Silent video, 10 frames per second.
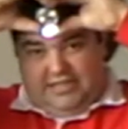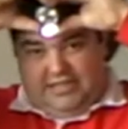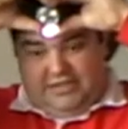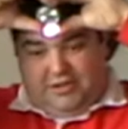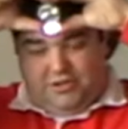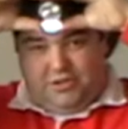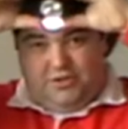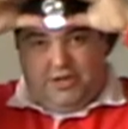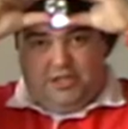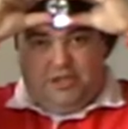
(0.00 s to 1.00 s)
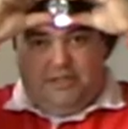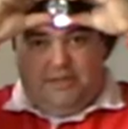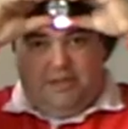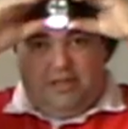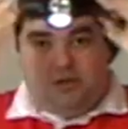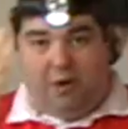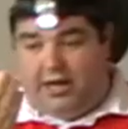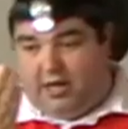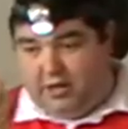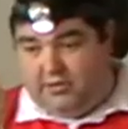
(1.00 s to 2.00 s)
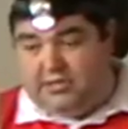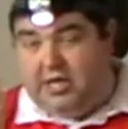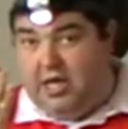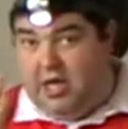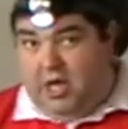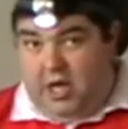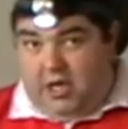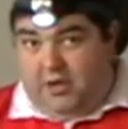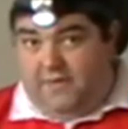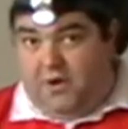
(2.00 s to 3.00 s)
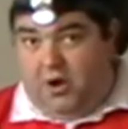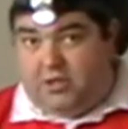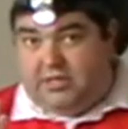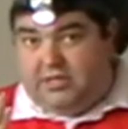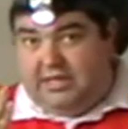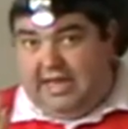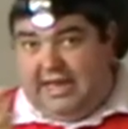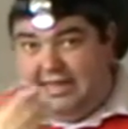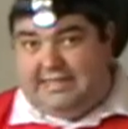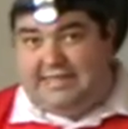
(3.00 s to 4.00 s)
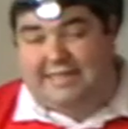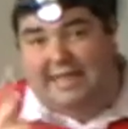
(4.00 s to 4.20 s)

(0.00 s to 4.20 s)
need to concentrate on something that's quite close, you've got the LEDs.